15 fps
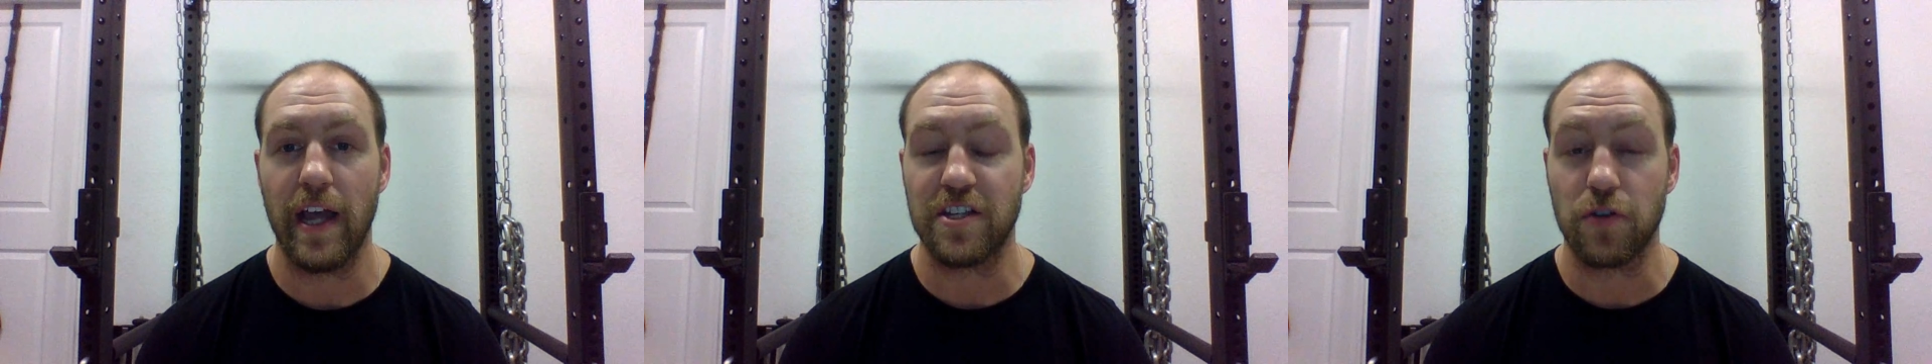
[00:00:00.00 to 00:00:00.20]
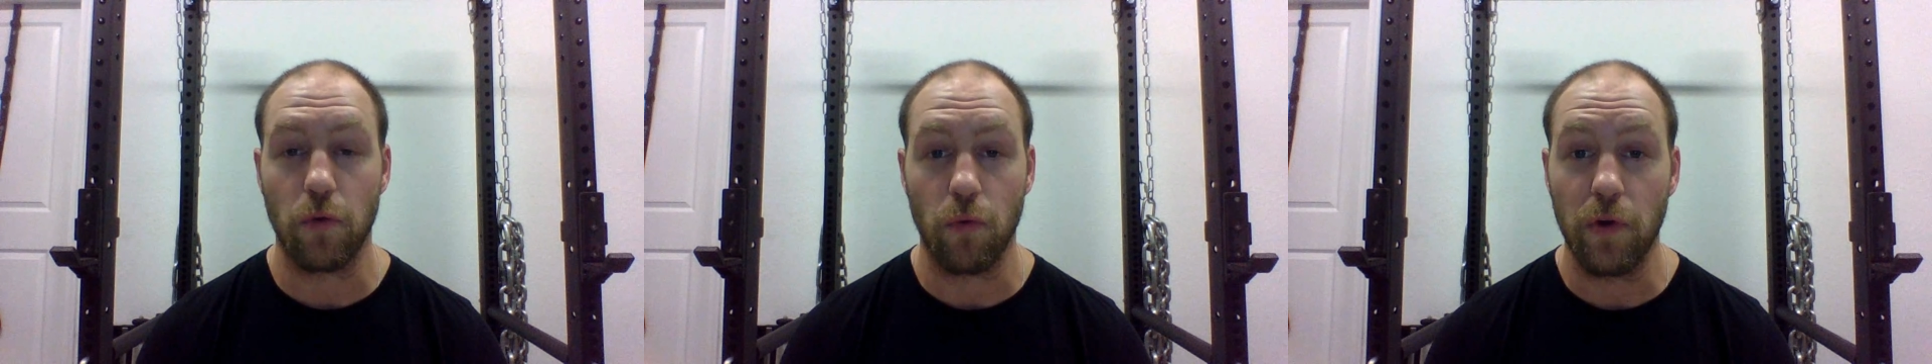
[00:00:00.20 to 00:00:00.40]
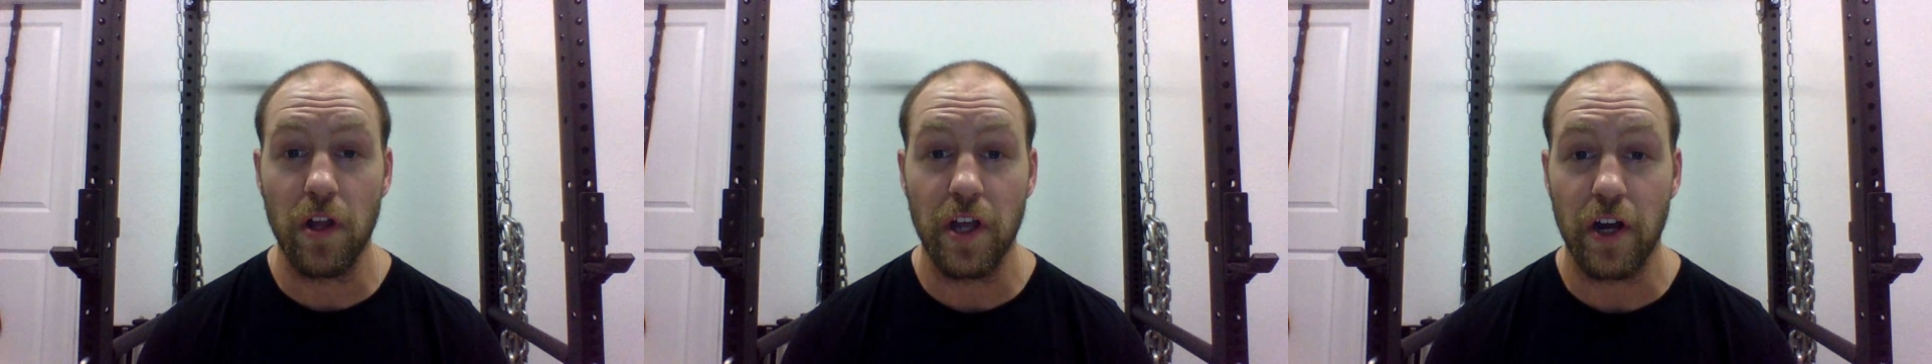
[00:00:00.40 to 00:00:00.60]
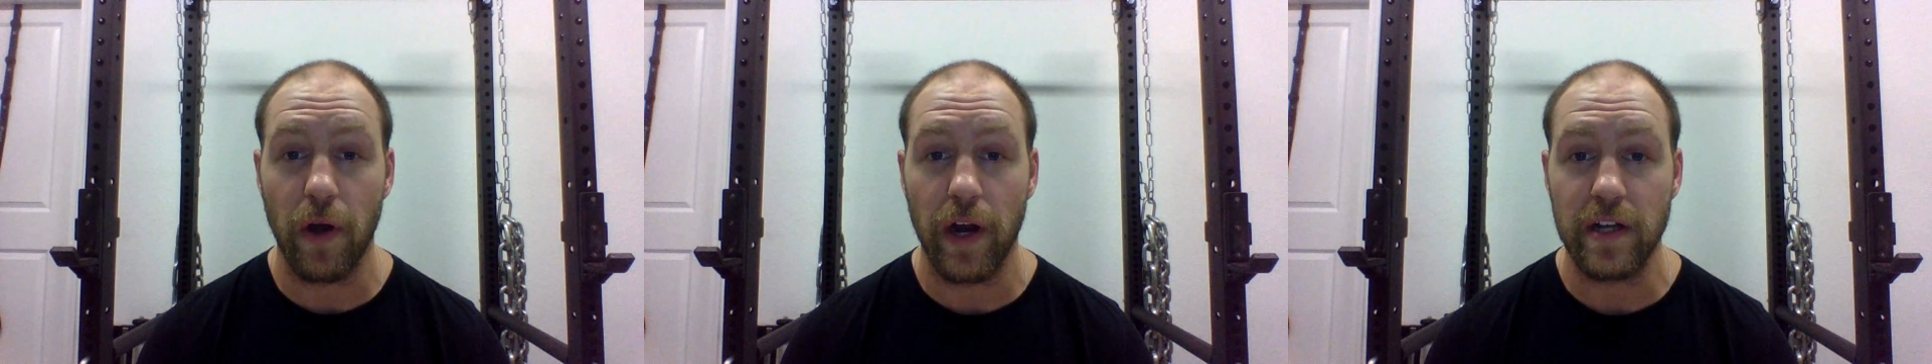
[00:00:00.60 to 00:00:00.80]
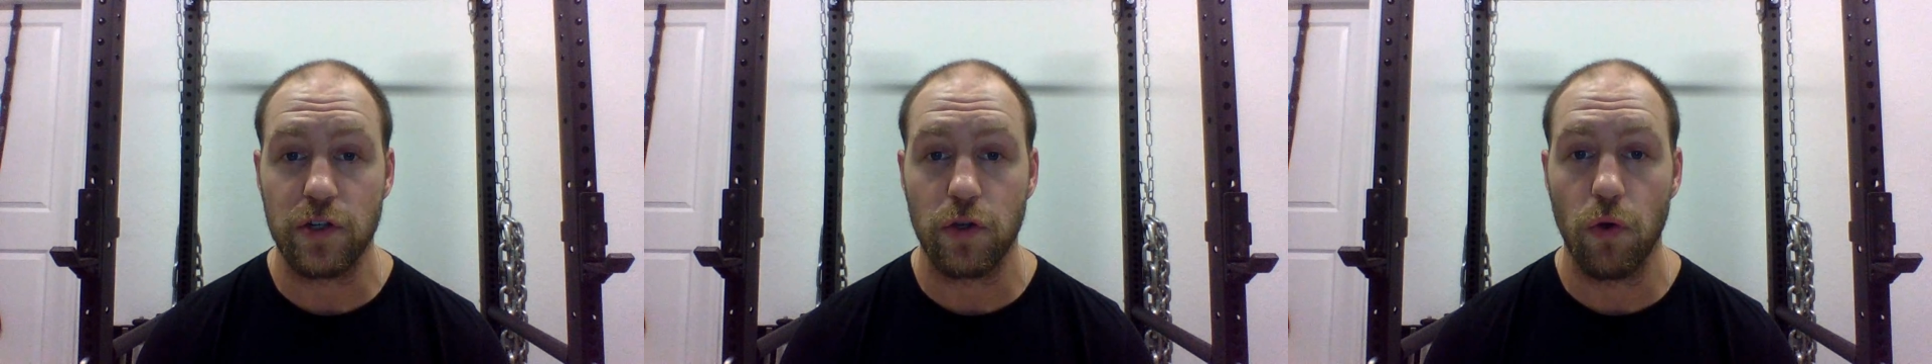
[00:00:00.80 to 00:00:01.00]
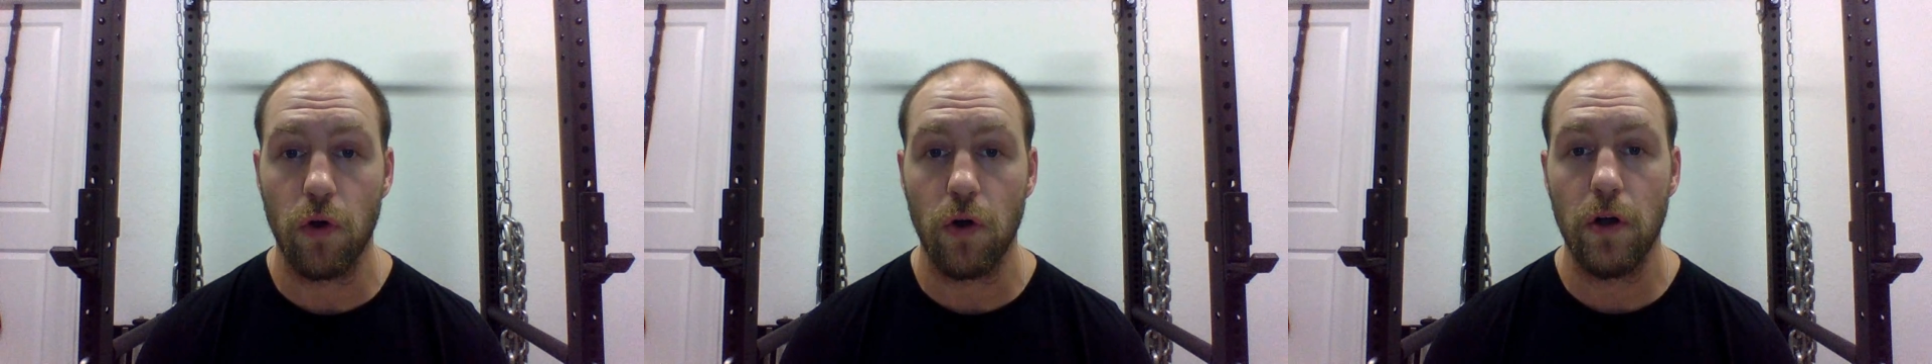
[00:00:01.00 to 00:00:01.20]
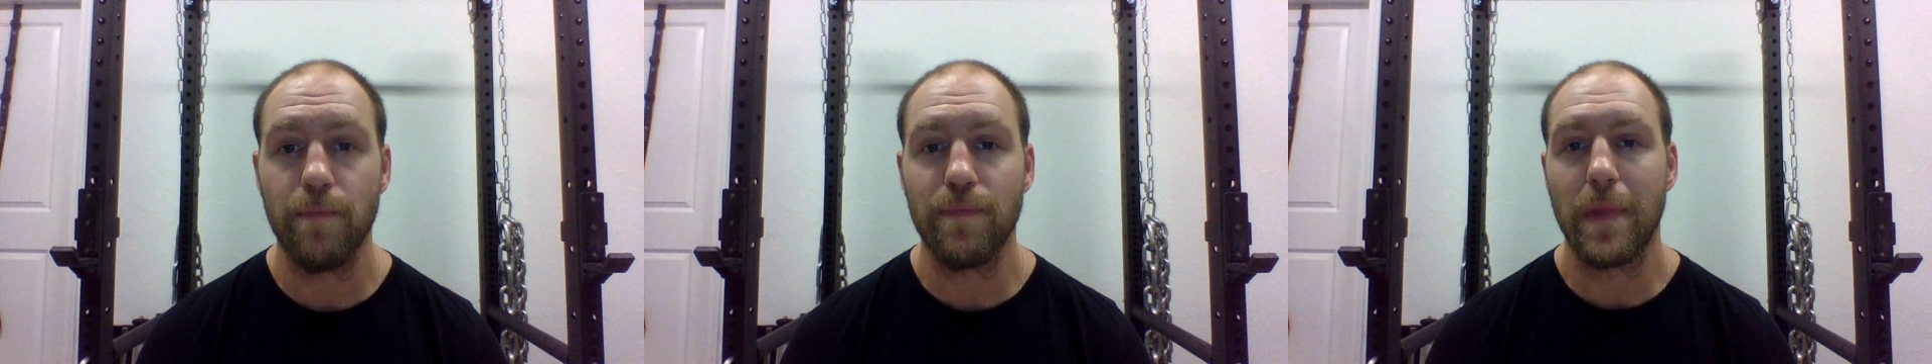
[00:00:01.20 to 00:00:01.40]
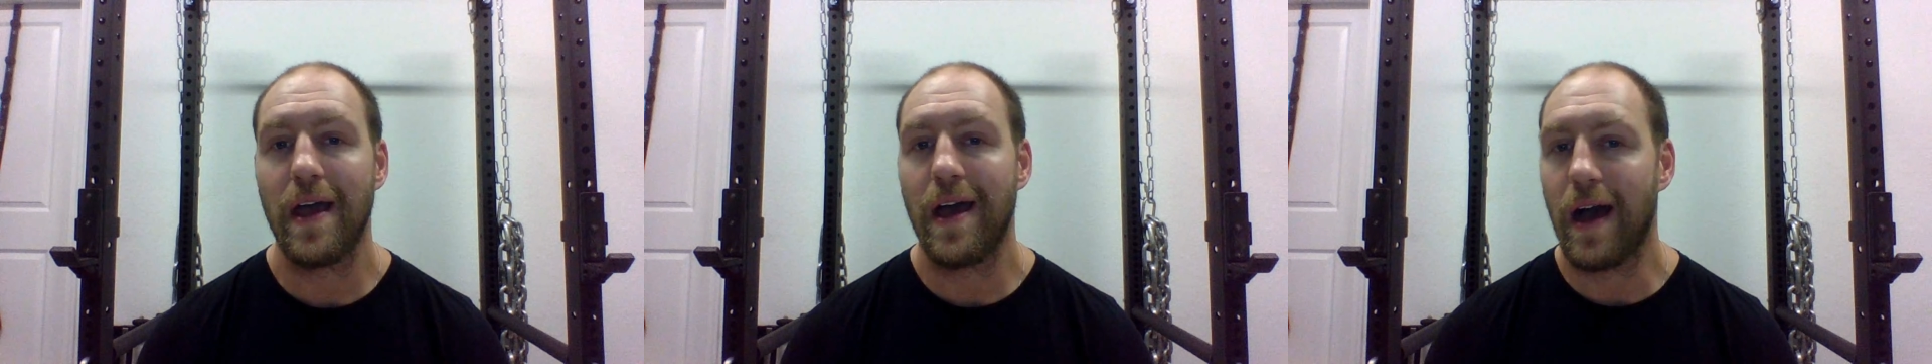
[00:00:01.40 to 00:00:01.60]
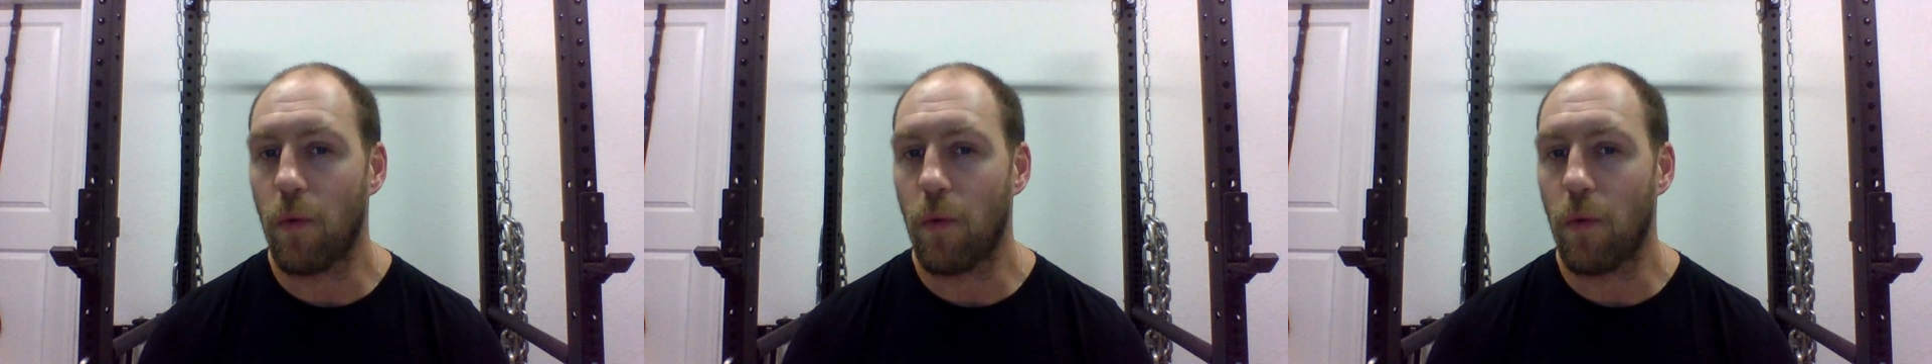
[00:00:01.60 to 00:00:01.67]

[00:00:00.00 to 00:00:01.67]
It's a really great tool.